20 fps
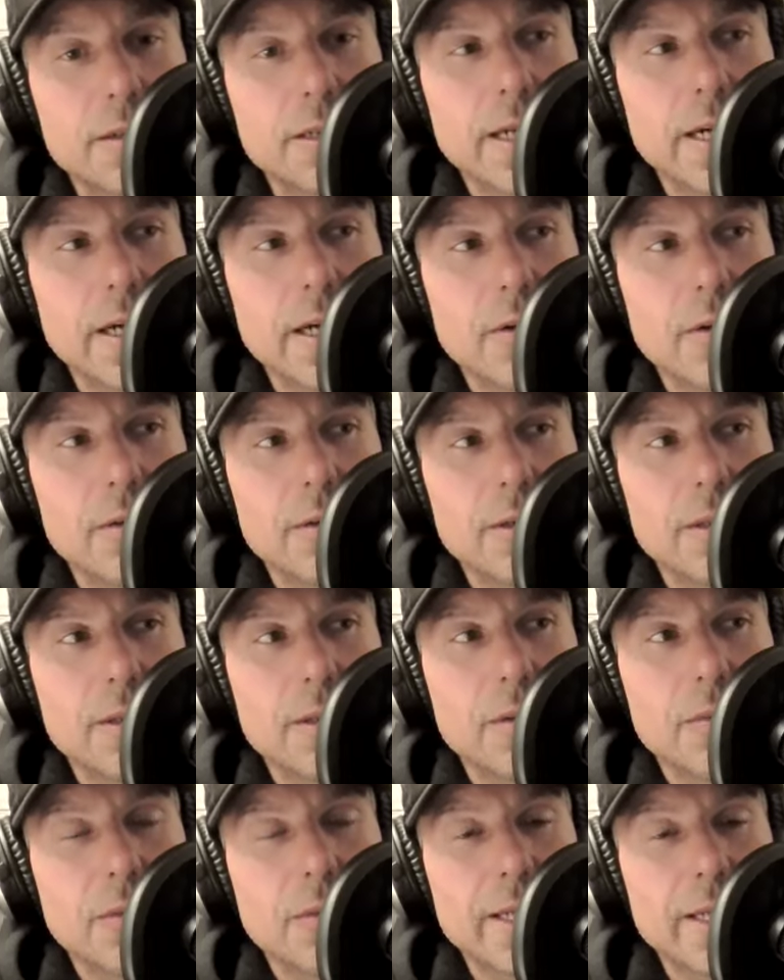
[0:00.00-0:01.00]
Now,
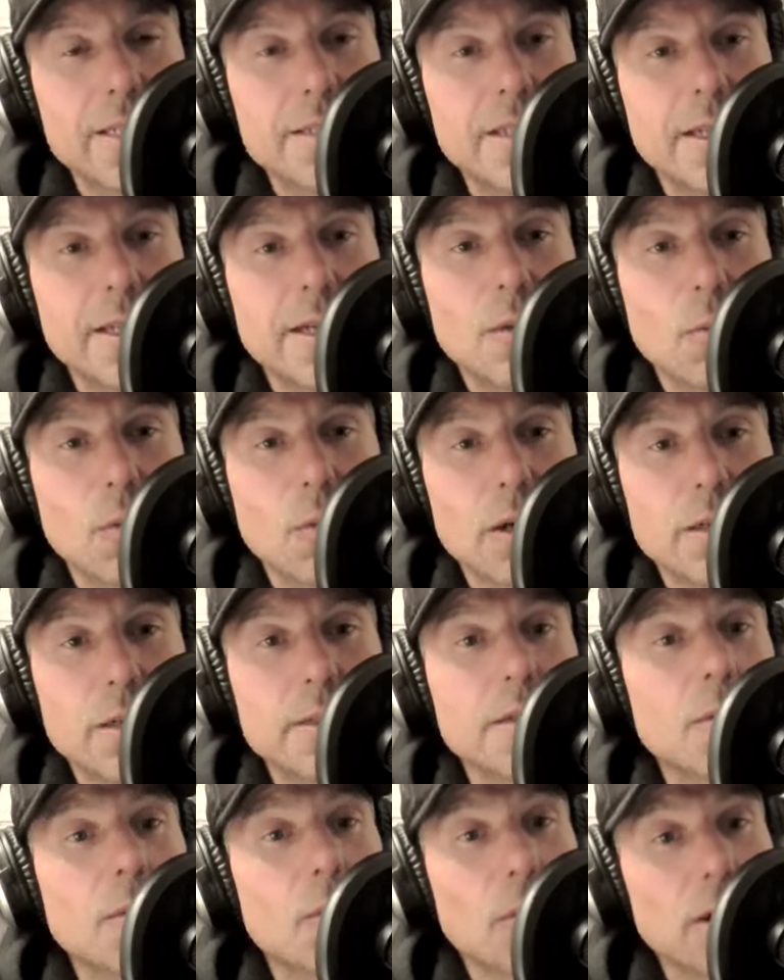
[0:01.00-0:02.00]
when I say it
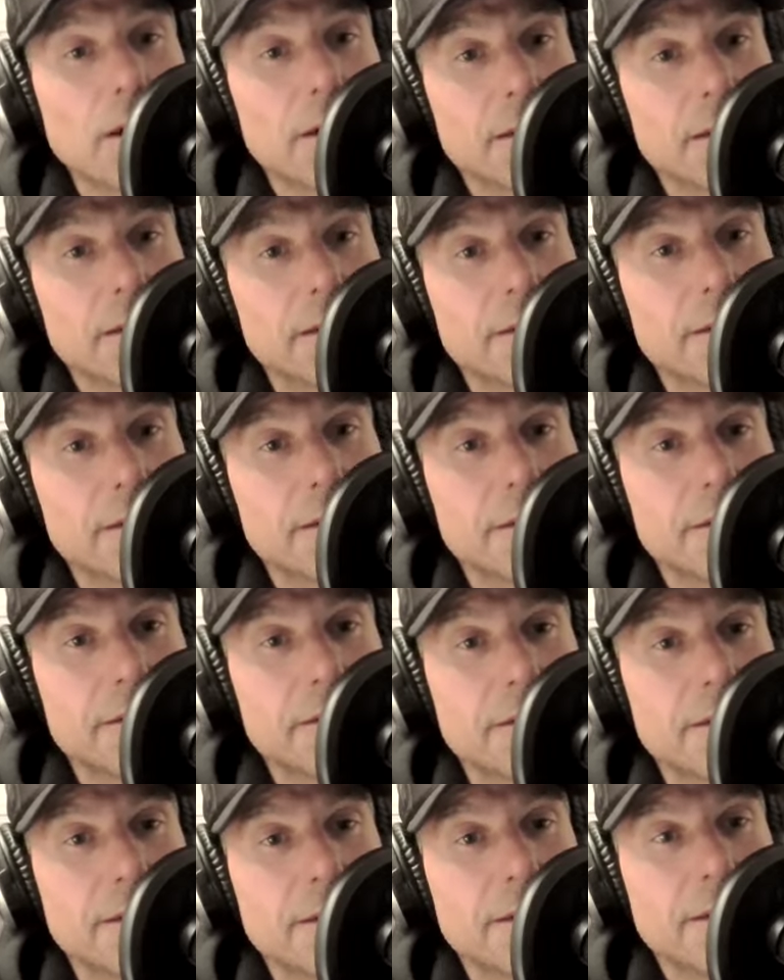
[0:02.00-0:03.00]
worked, it worked.
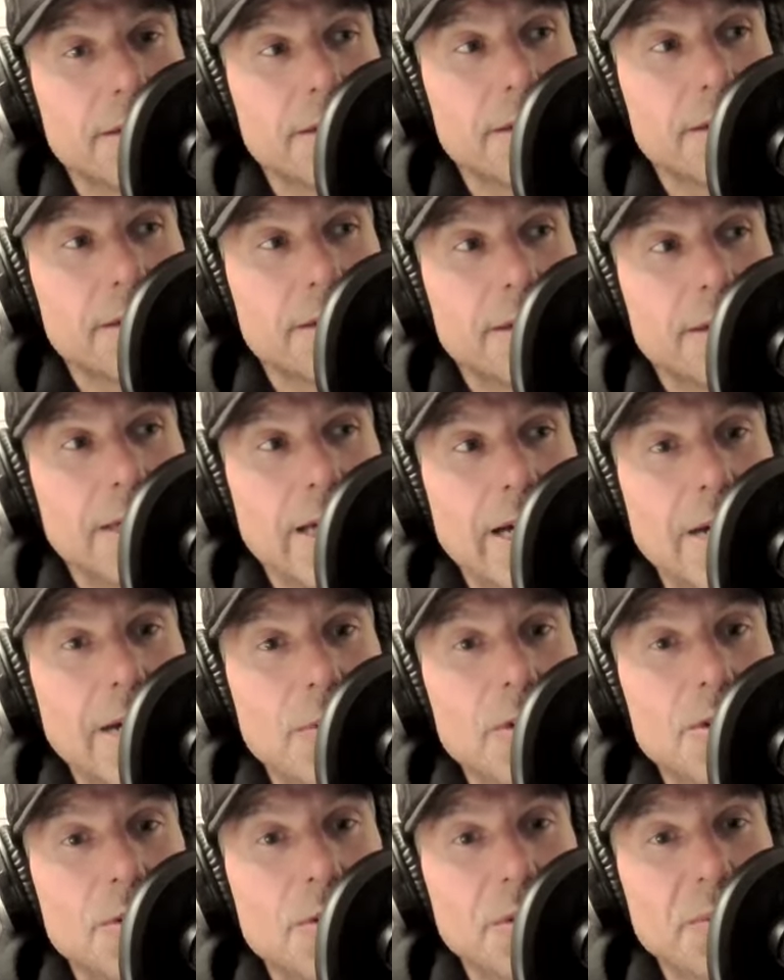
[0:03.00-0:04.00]
I
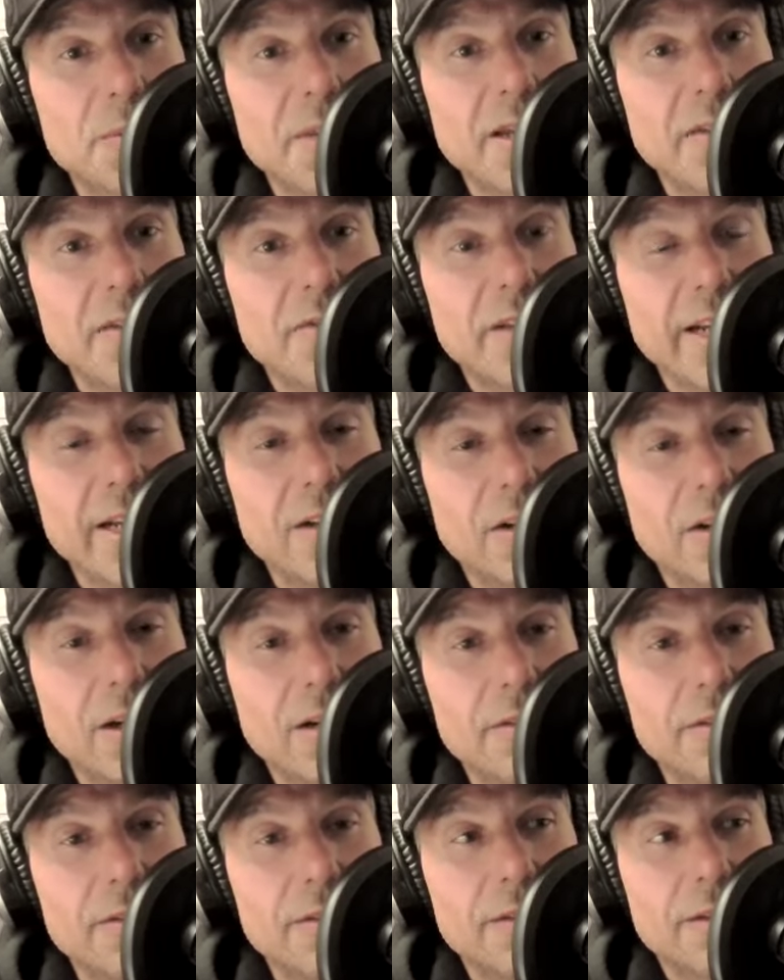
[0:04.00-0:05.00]
went to rip that vein
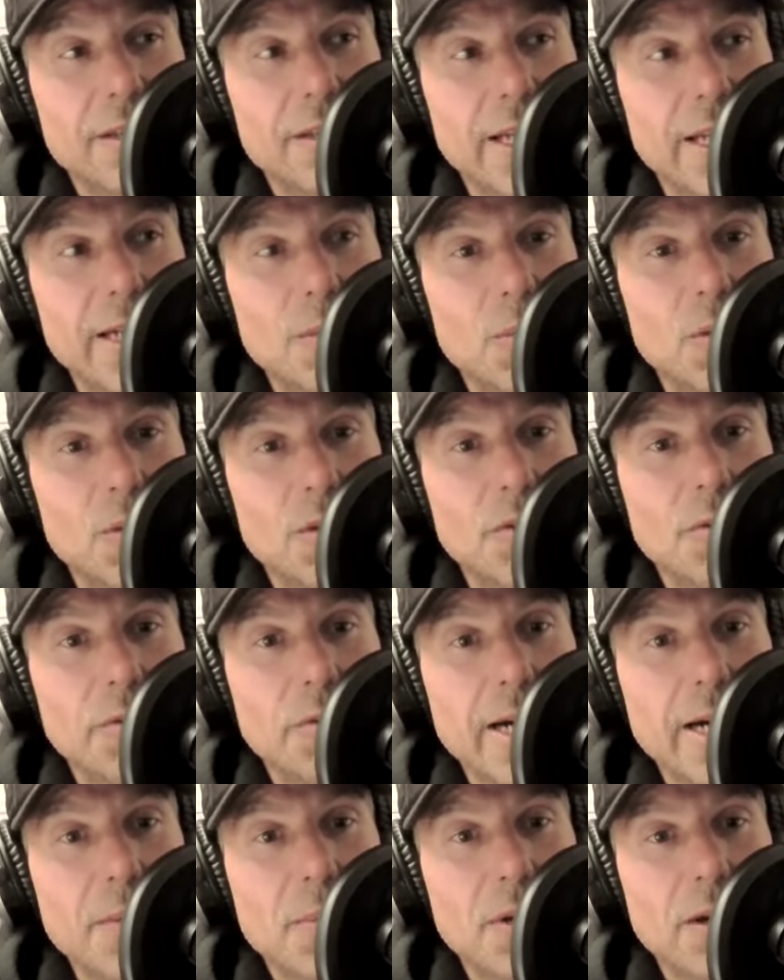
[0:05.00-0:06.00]
off and it pulled the
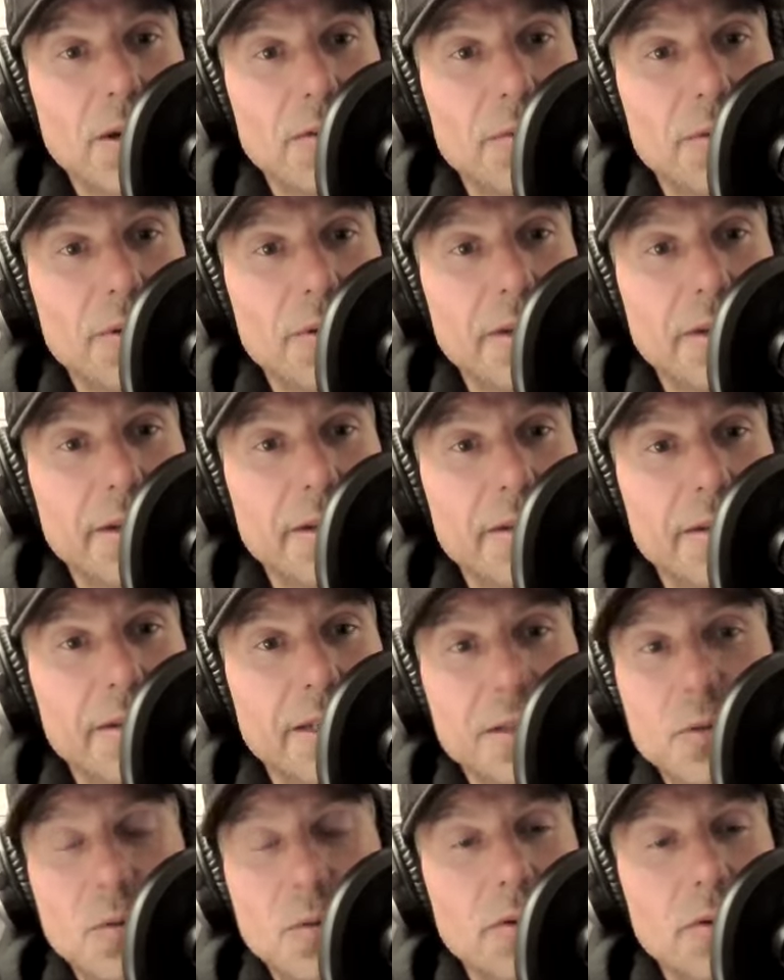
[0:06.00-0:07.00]
wrap off with it,
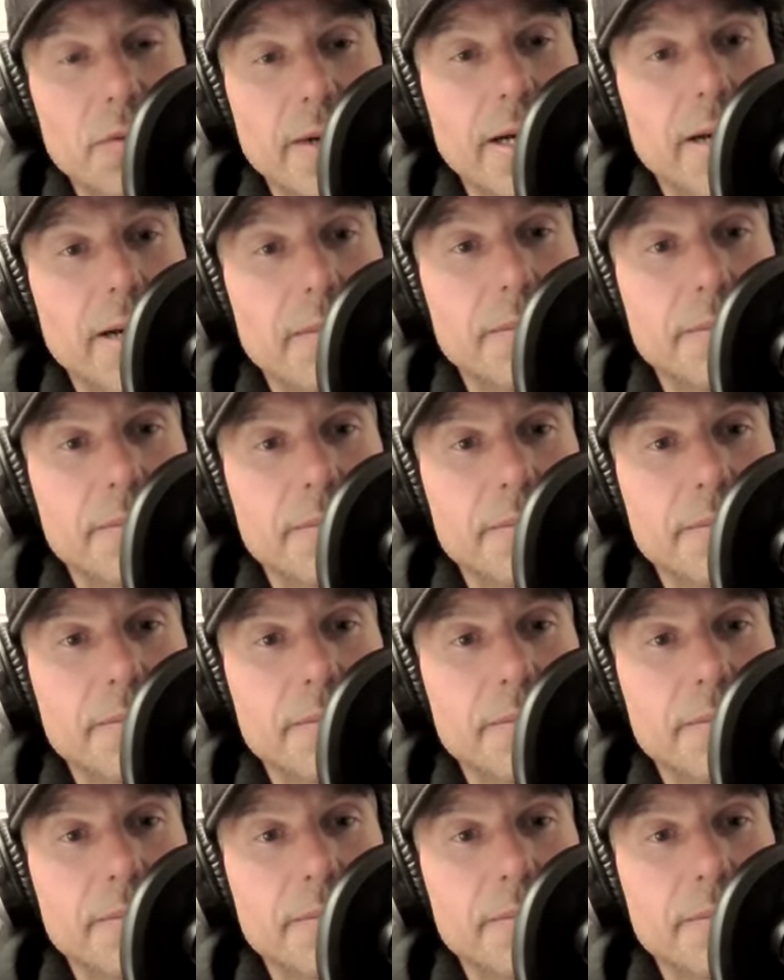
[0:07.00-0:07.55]
like tore the wrap.